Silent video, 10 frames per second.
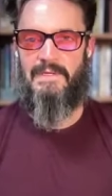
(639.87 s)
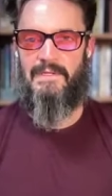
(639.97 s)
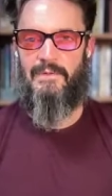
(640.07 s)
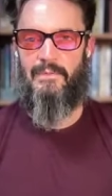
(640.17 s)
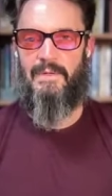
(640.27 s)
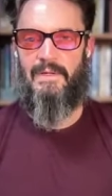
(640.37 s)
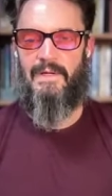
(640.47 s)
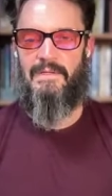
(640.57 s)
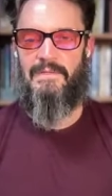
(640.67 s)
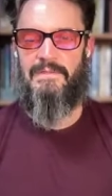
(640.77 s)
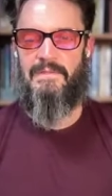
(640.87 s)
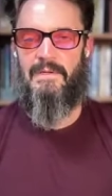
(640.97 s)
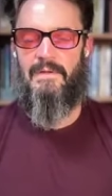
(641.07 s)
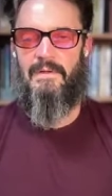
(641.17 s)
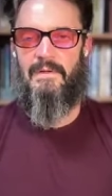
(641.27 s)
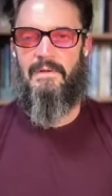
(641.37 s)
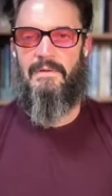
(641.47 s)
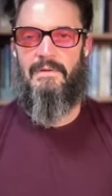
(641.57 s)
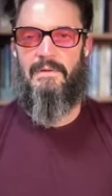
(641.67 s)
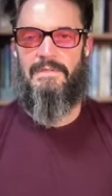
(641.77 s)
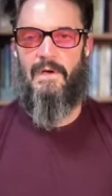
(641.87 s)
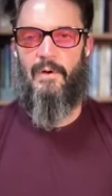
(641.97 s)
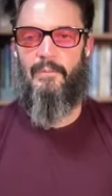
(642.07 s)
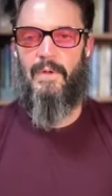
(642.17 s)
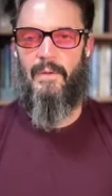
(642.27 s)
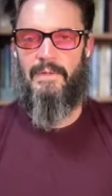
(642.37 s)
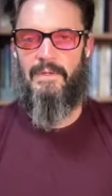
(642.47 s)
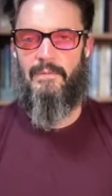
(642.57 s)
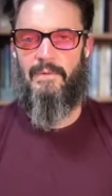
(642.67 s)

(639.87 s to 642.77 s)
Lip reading: it's like you realize it's a homecoming.